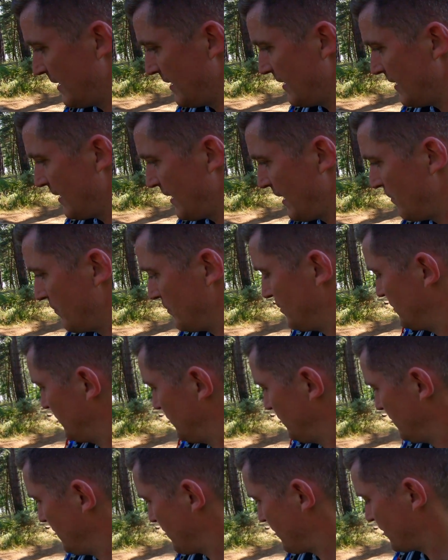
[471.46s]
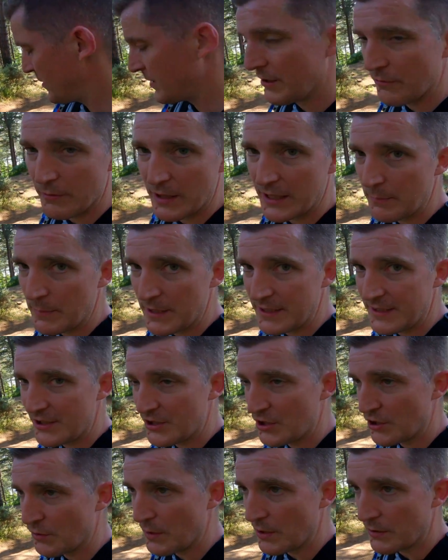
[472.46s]
I would thoroughly recommend these as
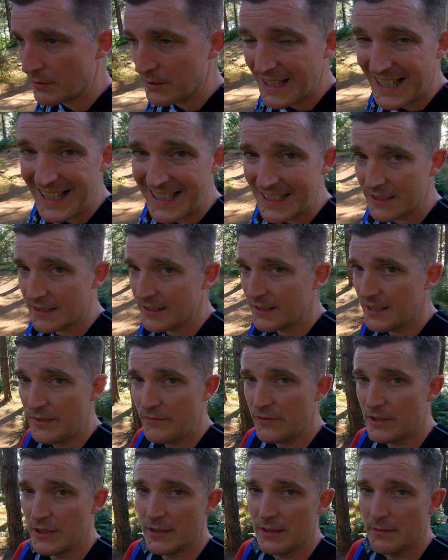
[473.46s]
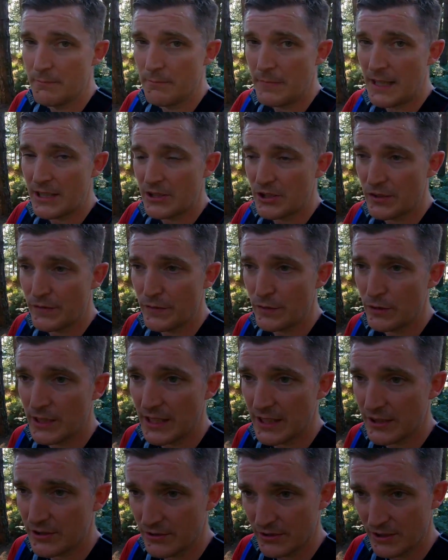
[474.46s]
well. And even the Maxxis
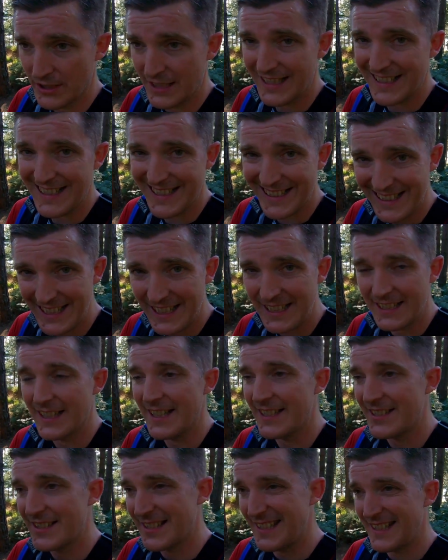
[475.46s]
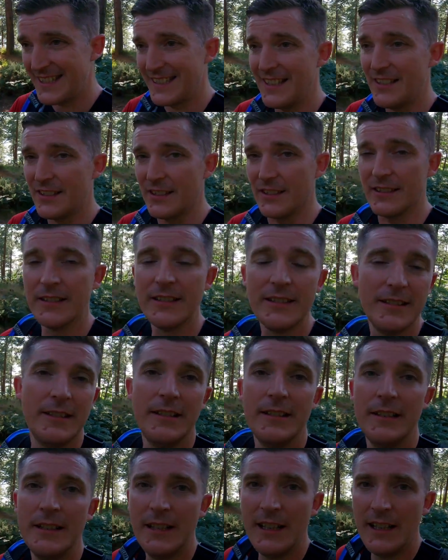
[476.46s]
Forecasters, again, as I said earlier,
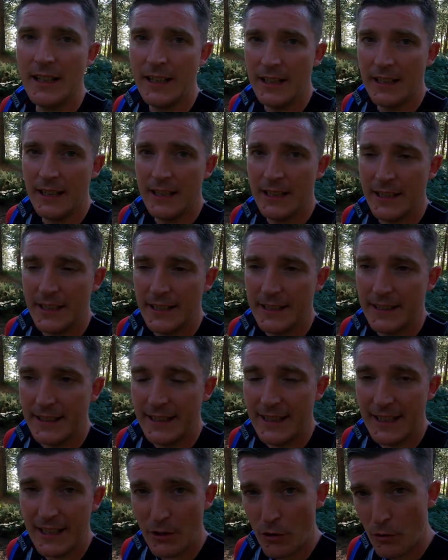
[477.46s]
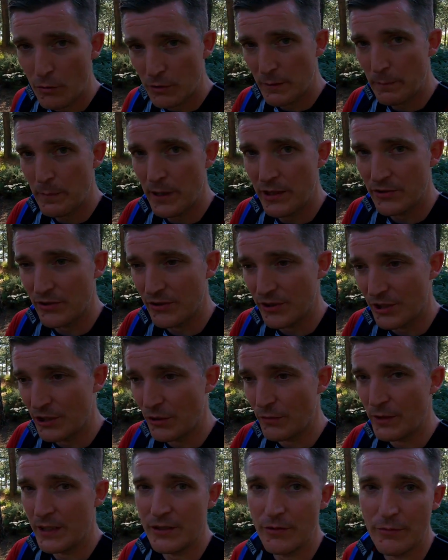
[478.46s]
it all depends on the
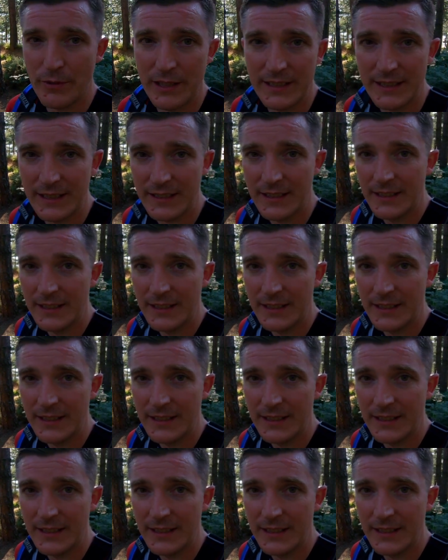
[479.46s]
terrain you're riding